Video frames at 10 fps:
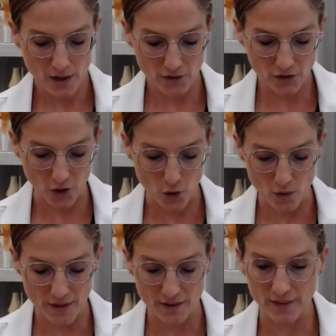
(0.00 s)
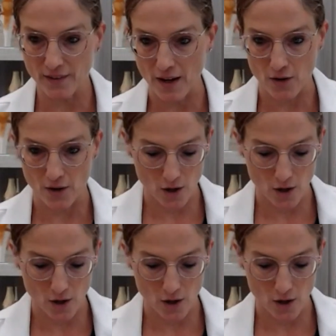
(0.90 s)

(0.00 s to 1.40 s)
So this is how it